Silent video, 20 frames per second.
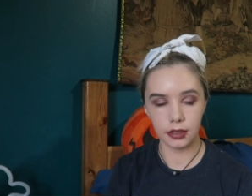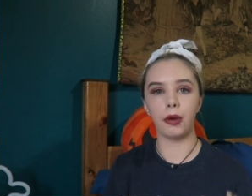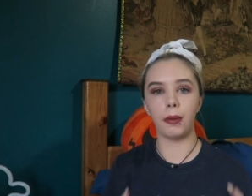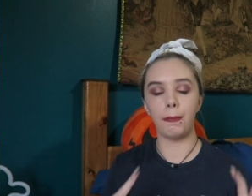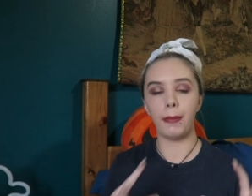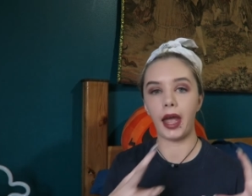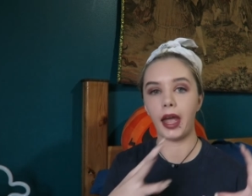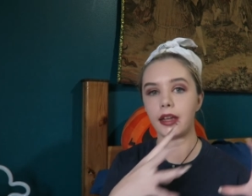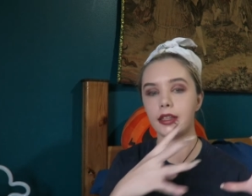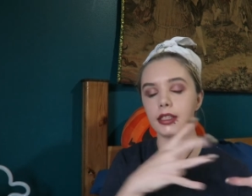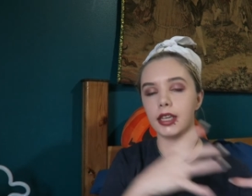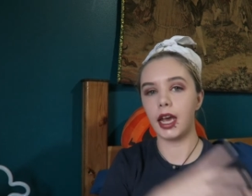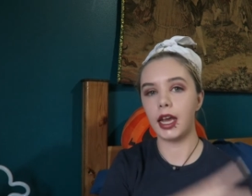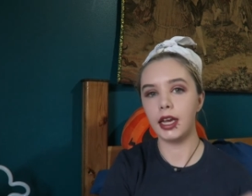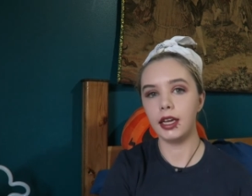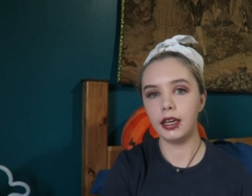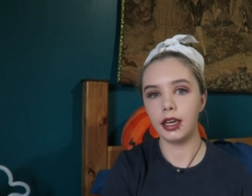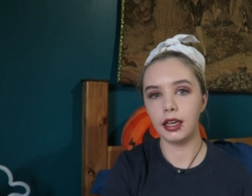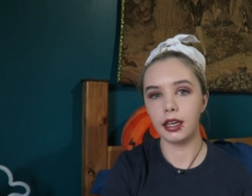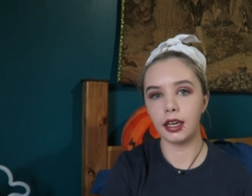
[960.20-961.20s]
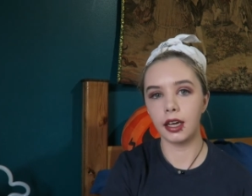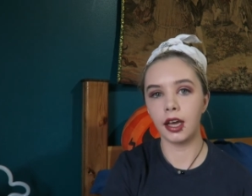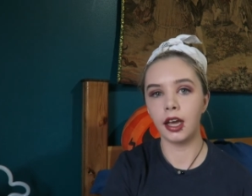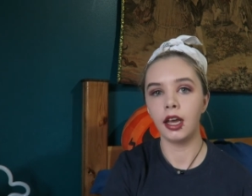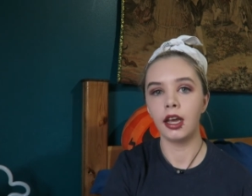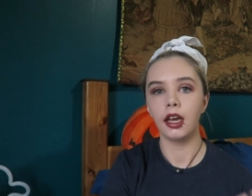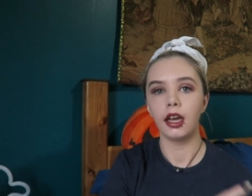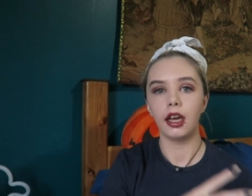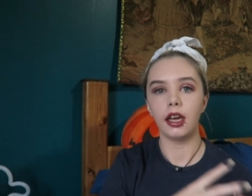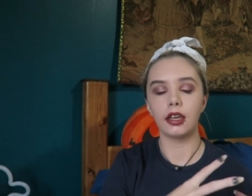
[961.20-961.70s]
Maintaining
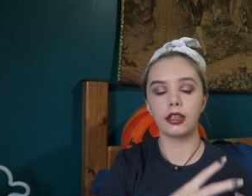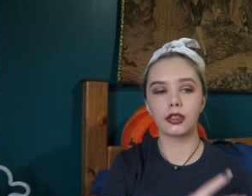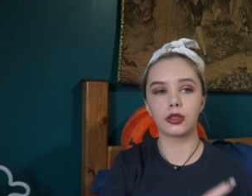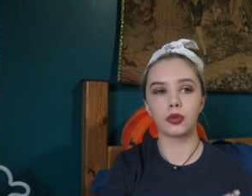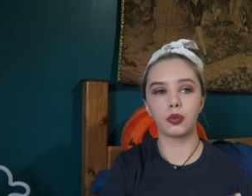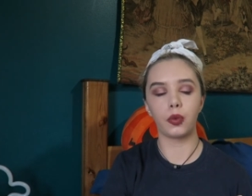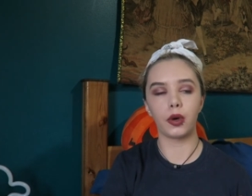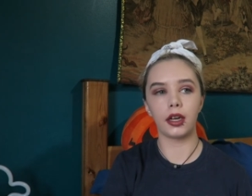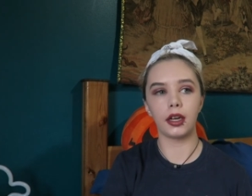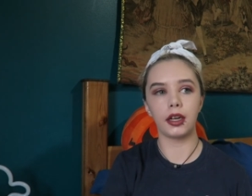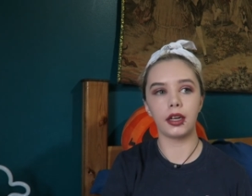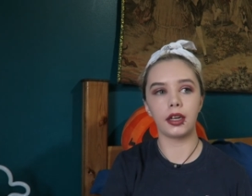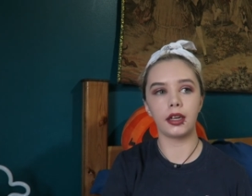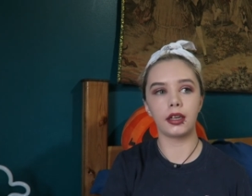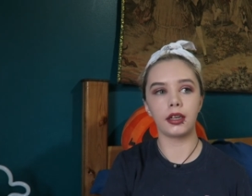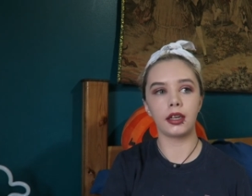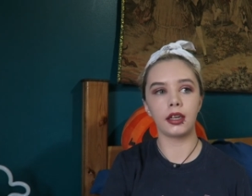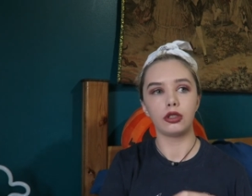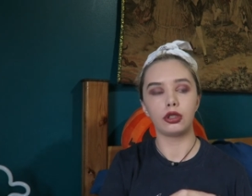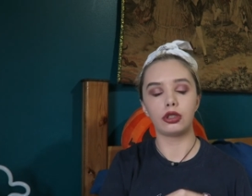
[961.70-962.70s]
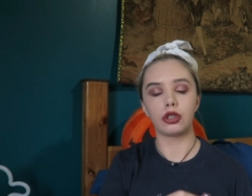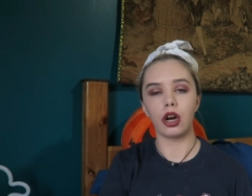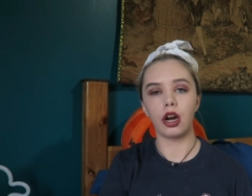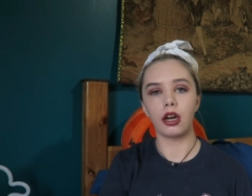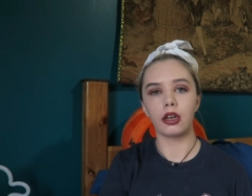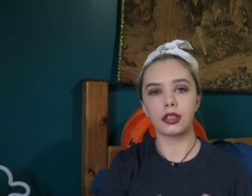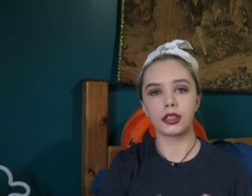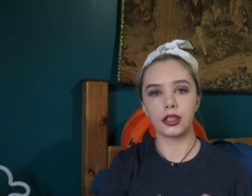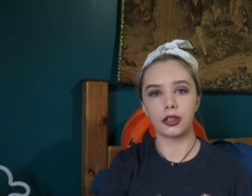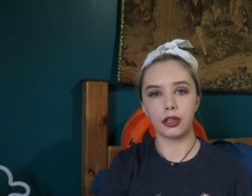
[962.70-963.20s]
is when
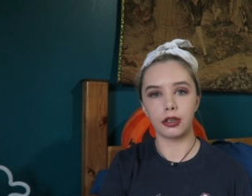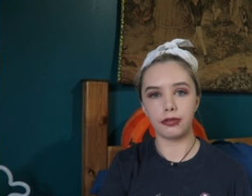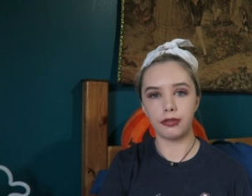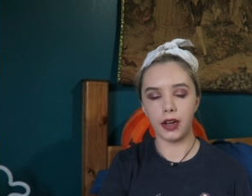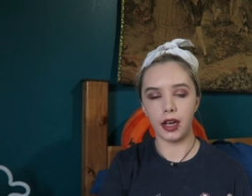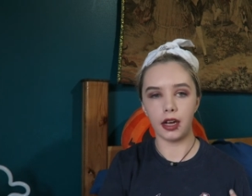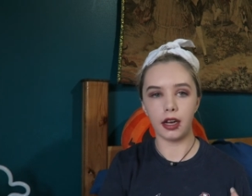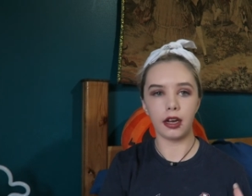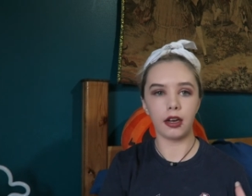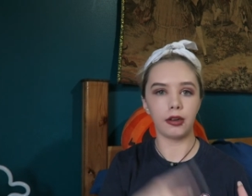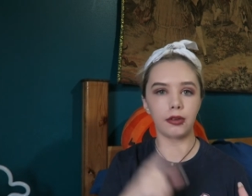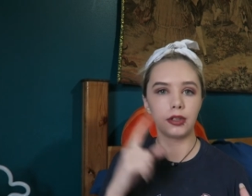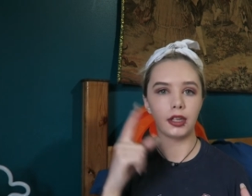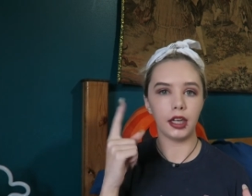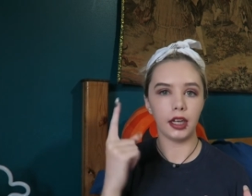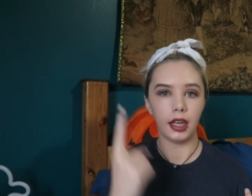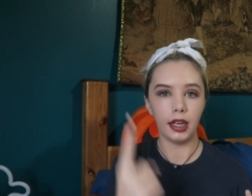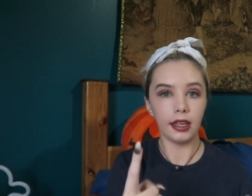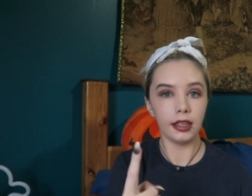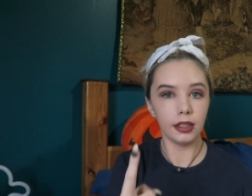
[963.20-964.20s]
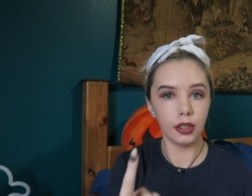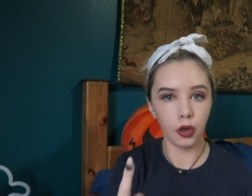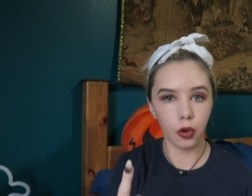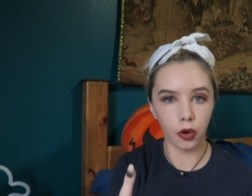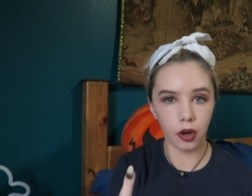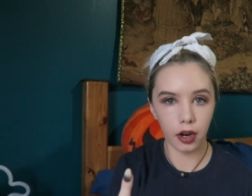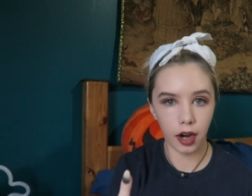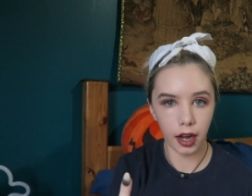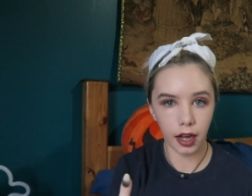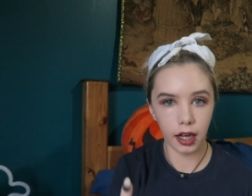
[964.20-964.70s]
drugs are found in
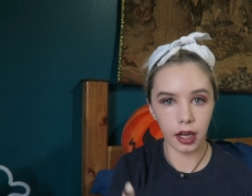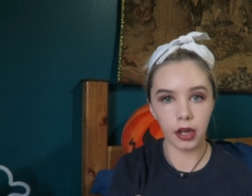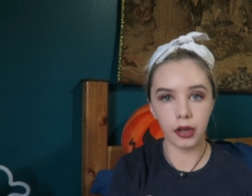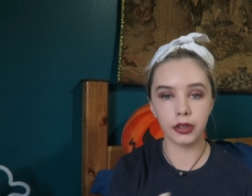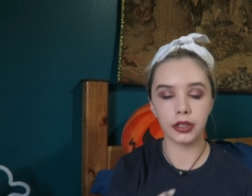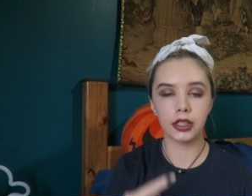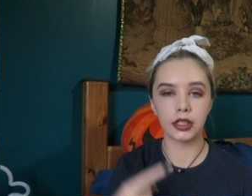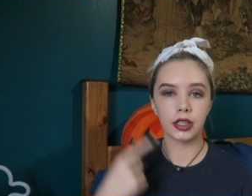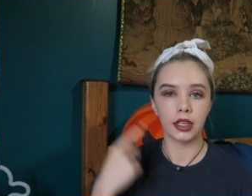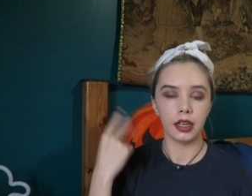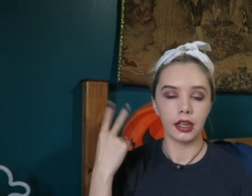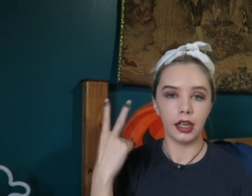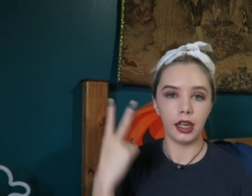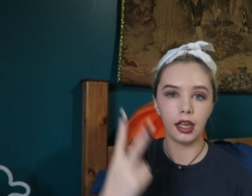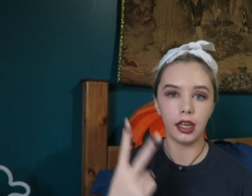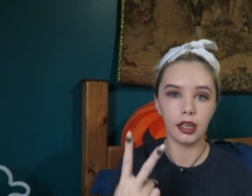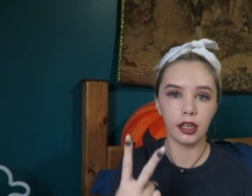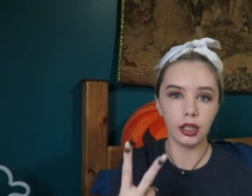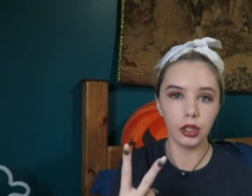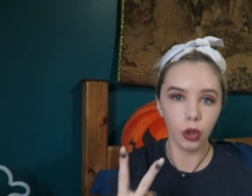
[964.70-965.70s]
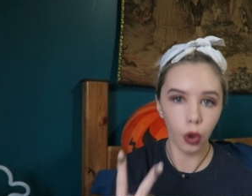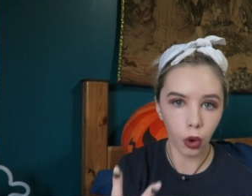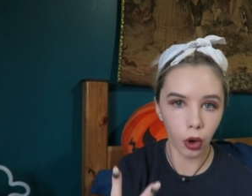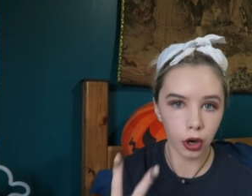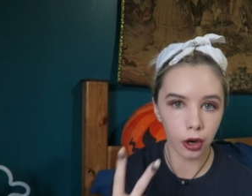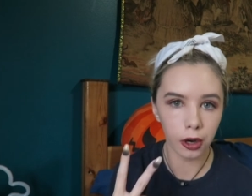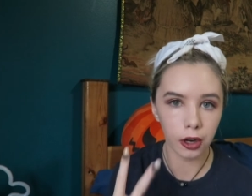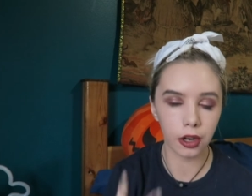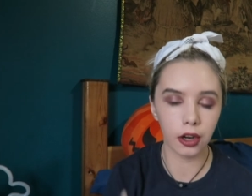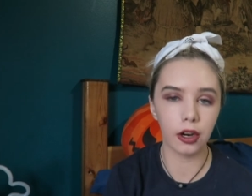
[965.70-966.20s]
your house, in
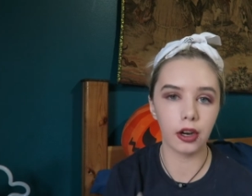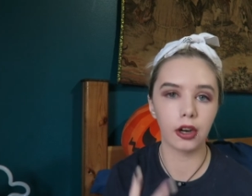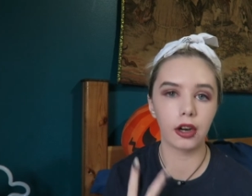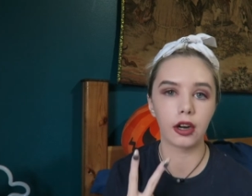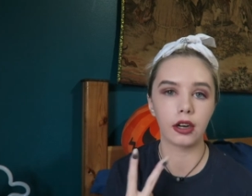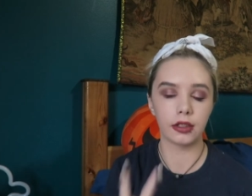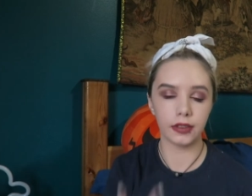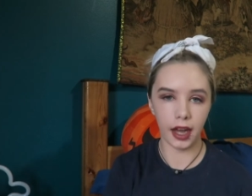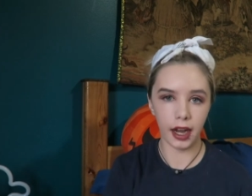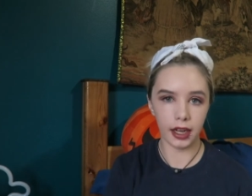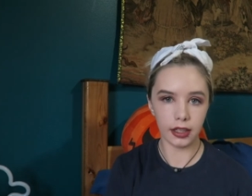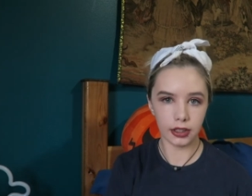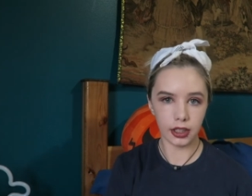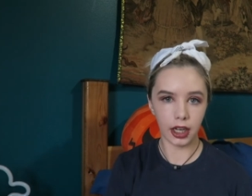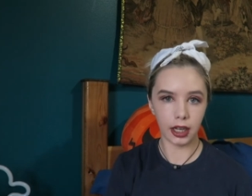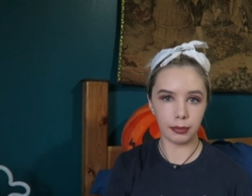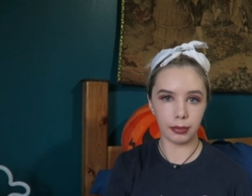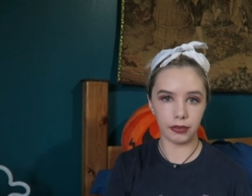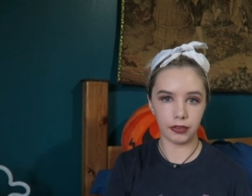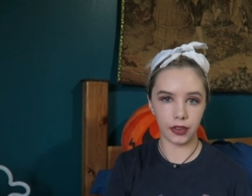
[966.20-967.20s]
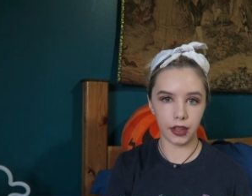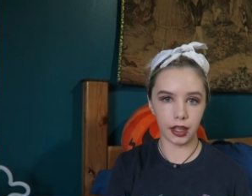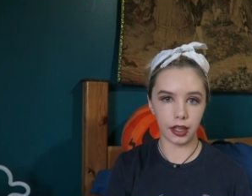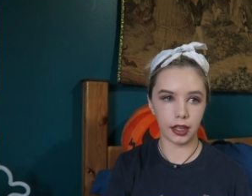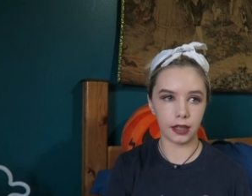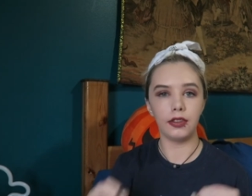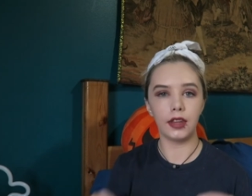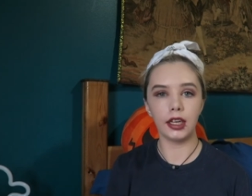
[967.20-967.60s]
your car, that type of thing.